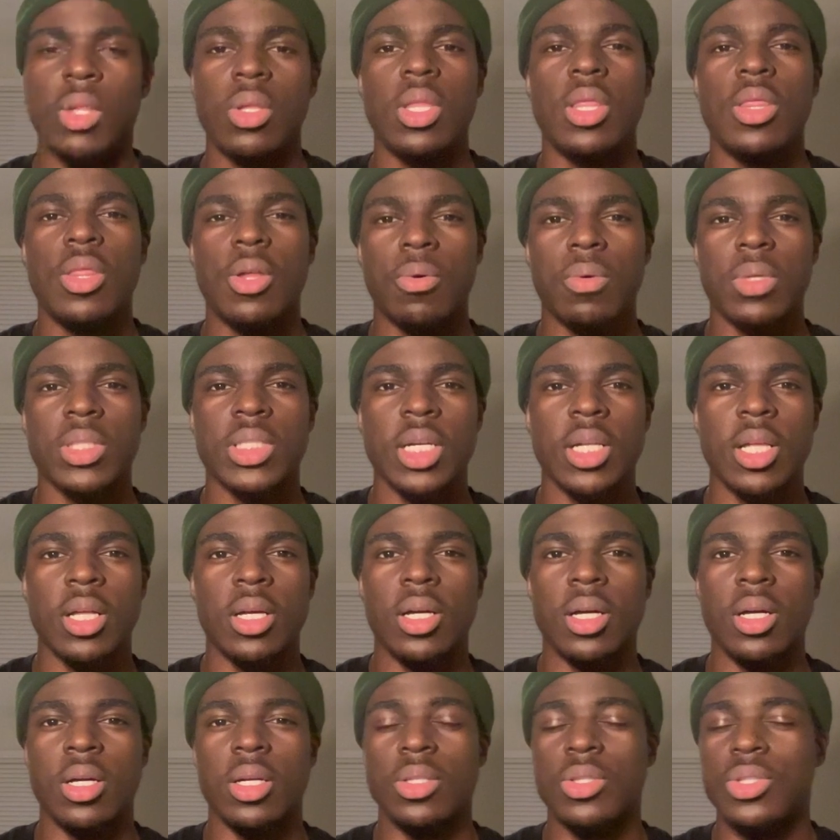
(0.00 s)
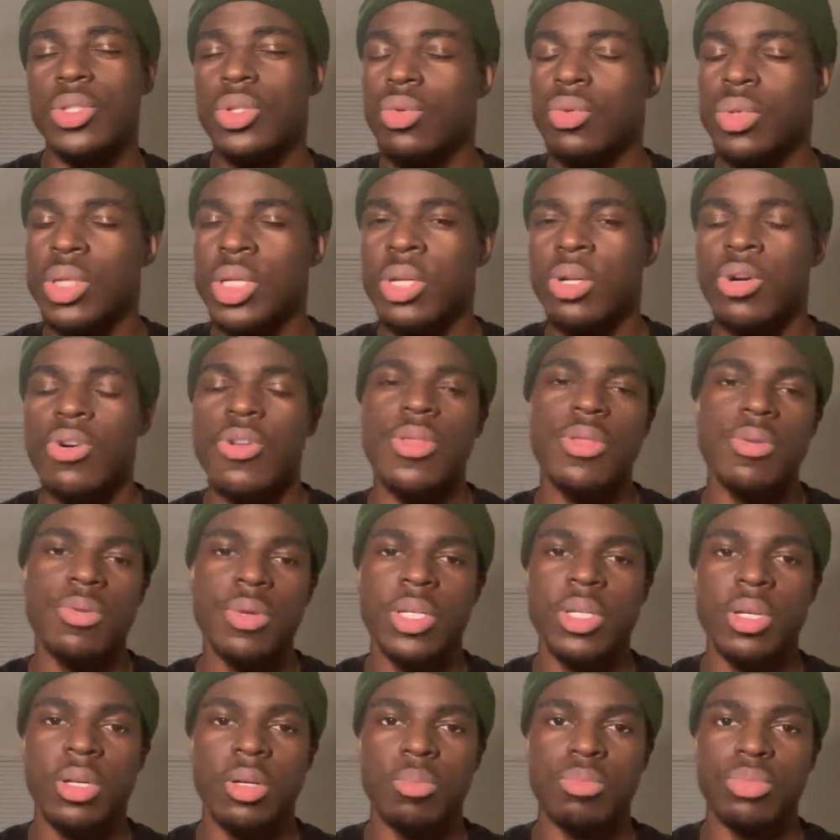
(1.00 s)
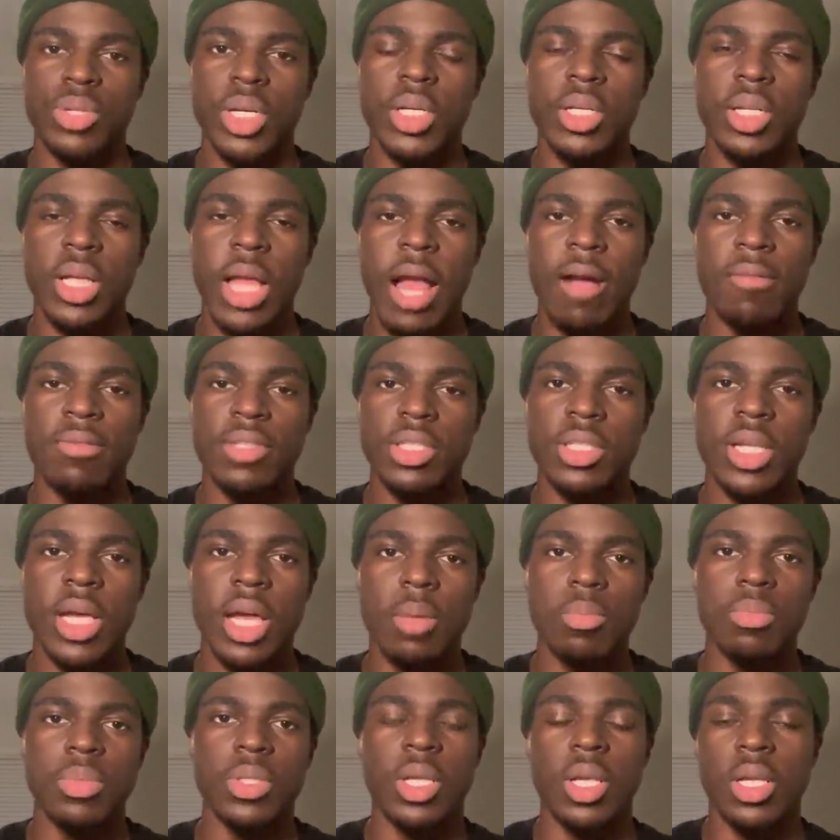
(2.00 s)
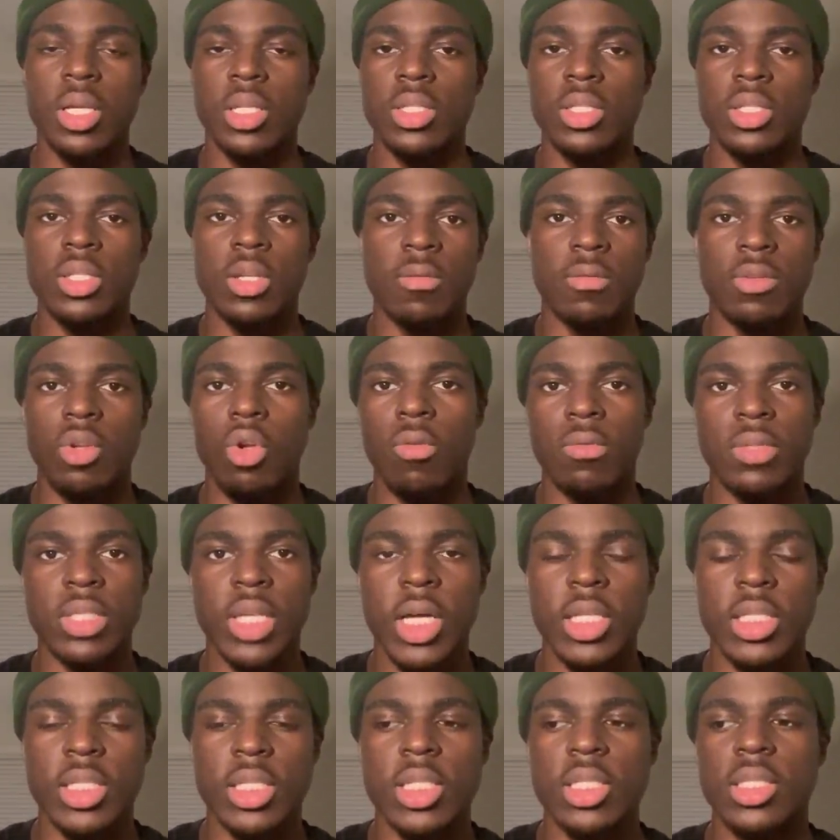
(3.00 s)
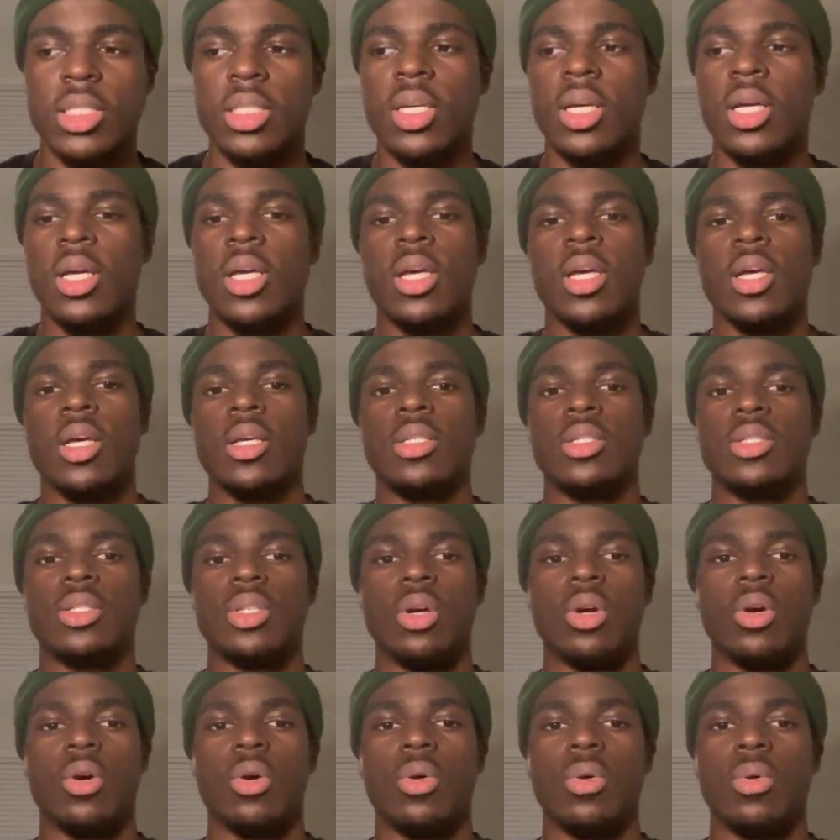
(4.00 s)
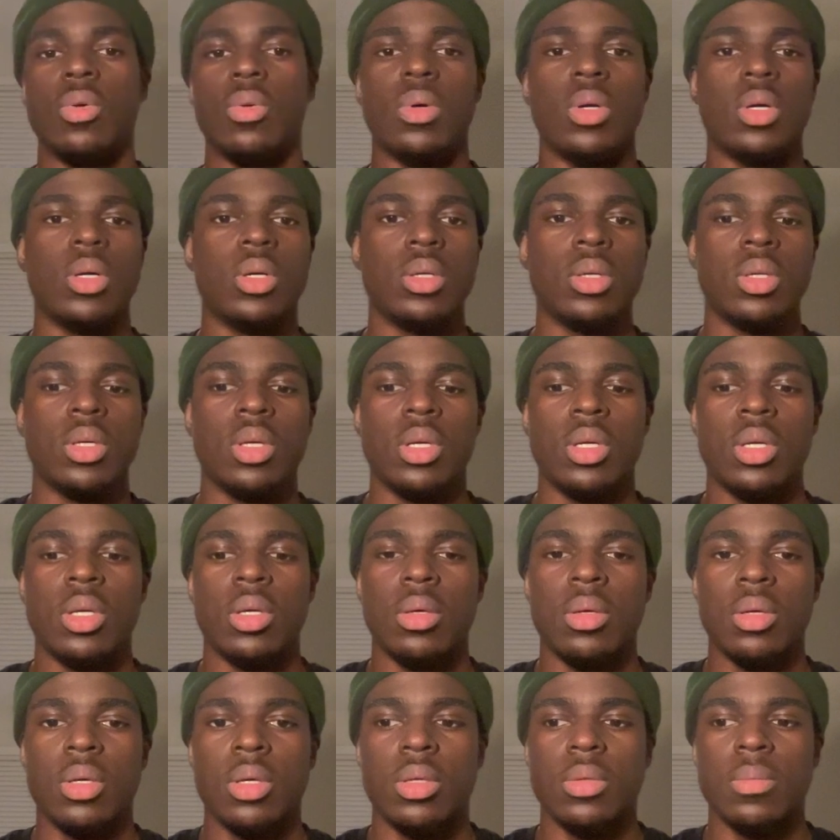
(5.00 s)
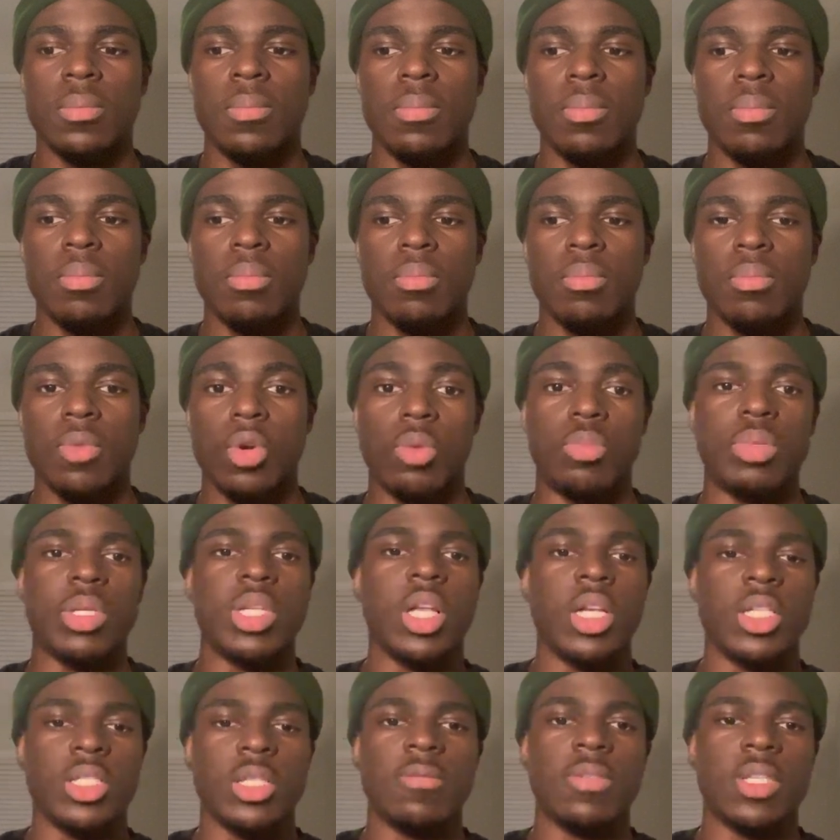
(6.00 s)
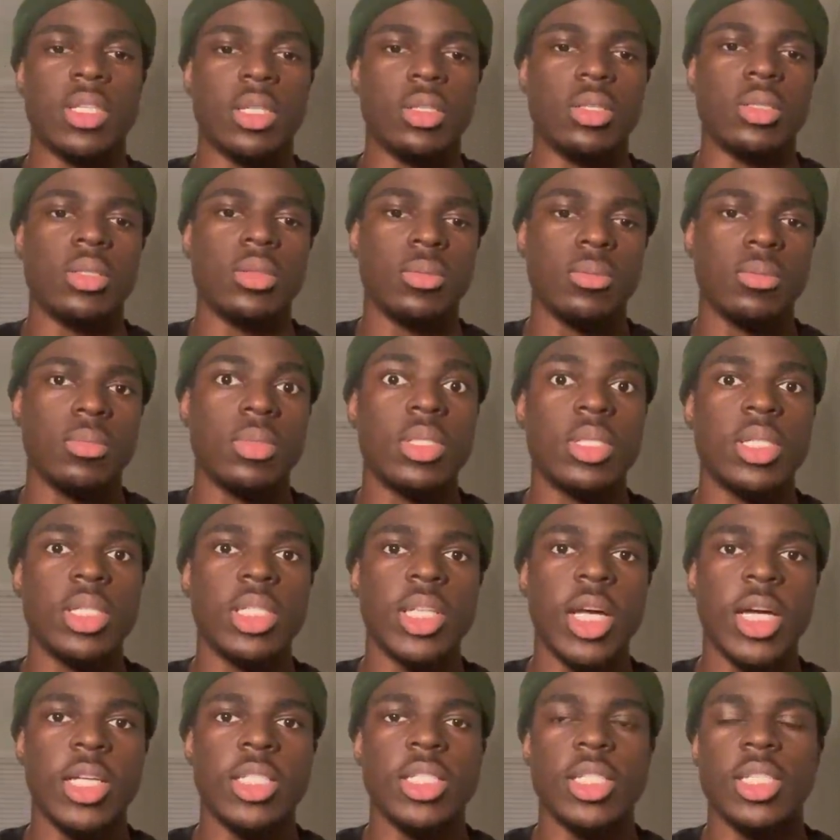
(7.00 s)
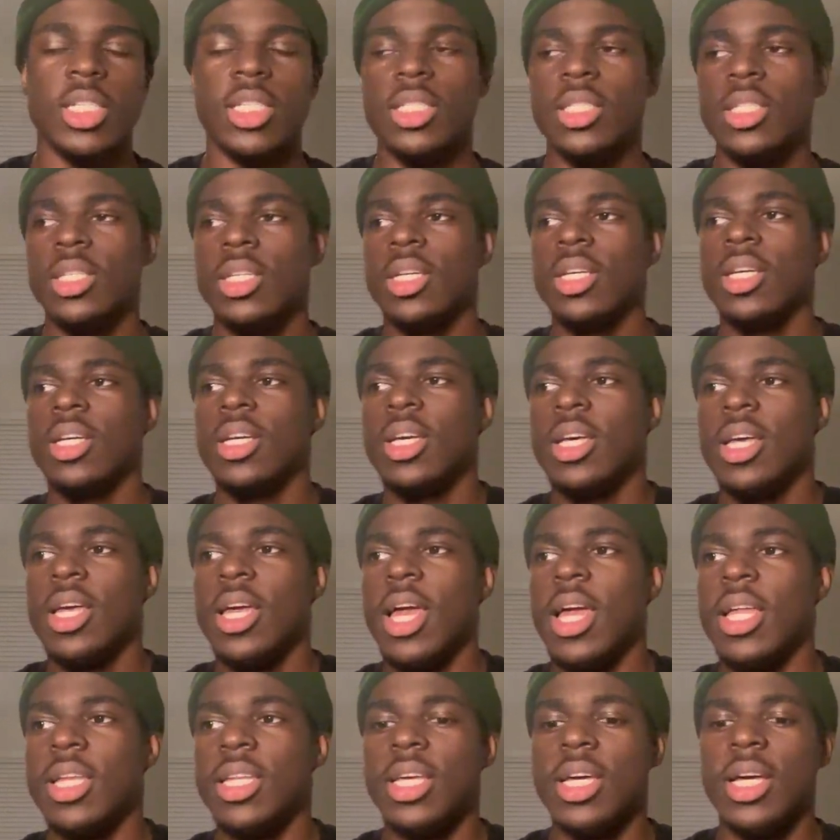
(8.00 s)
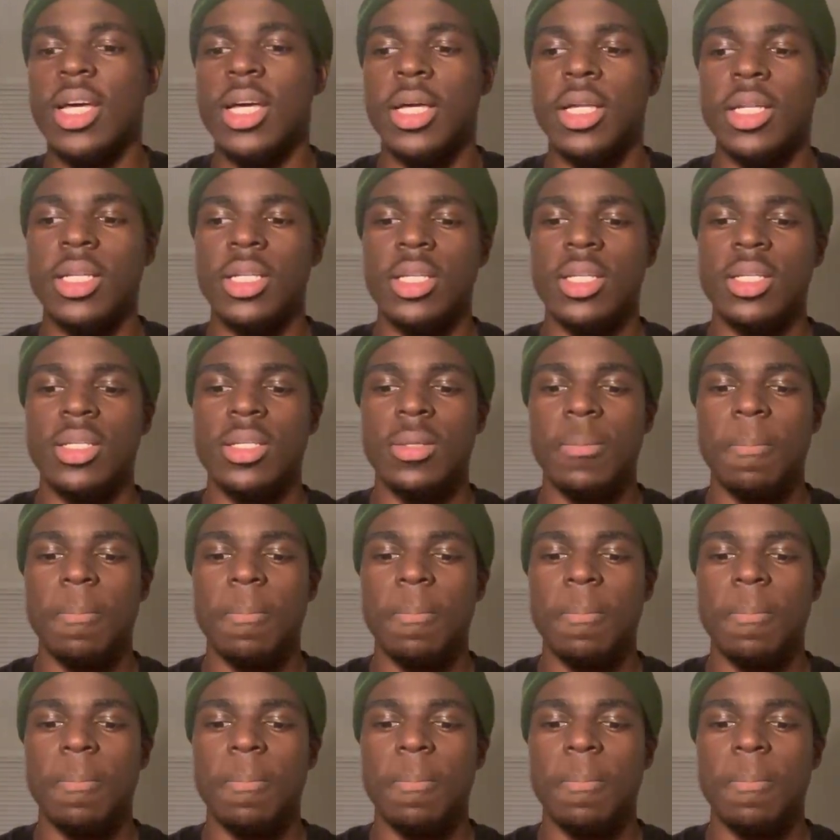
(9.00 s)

there was like a two year or three year break after that because of COVID 19. So, or because of the C 19. And then